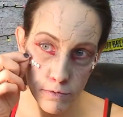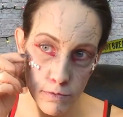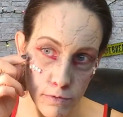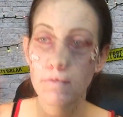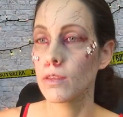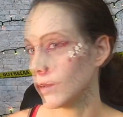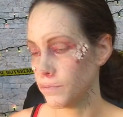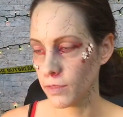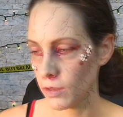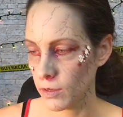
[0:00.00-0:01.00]
And if you
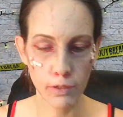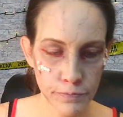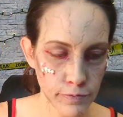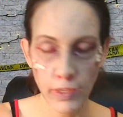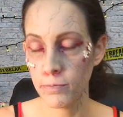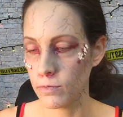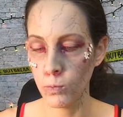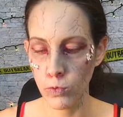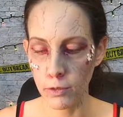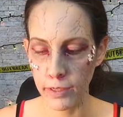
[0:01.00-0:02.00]
wanted to, you
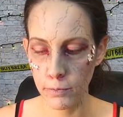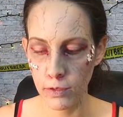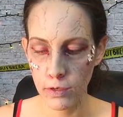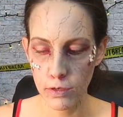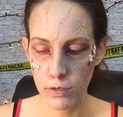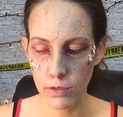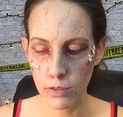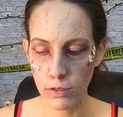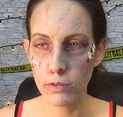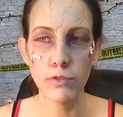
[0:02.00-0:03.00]
could even take
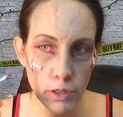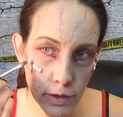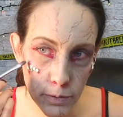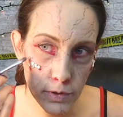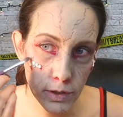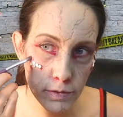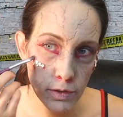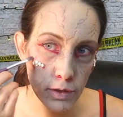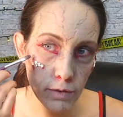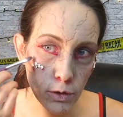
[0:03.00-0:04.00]
little pieces
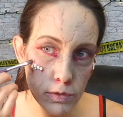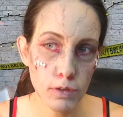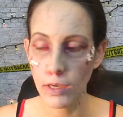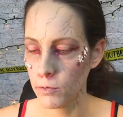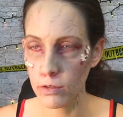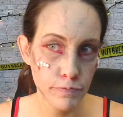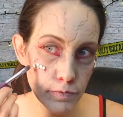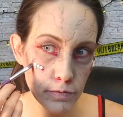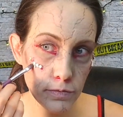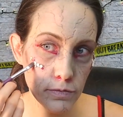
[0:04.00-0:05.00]
of hair and
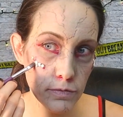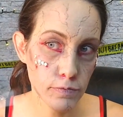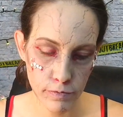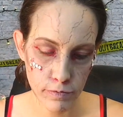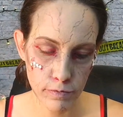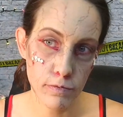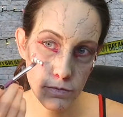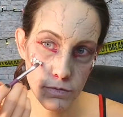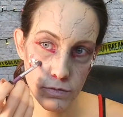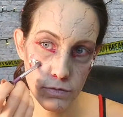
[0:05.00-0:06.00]
glue that
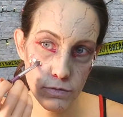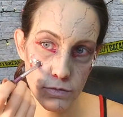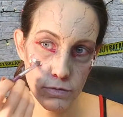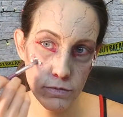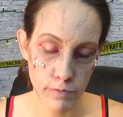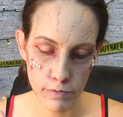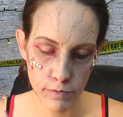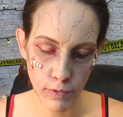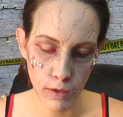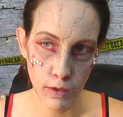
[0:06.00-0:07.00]
on top of this
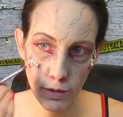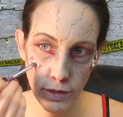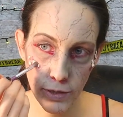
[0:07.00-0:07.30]
after you